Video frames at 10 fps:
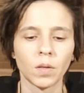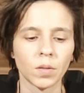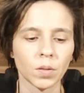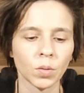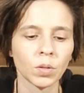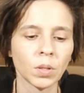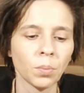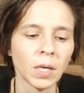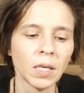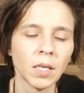So
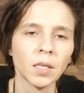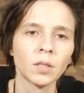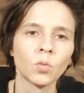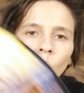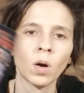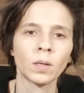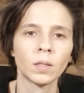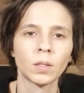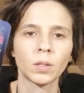somebody here wanted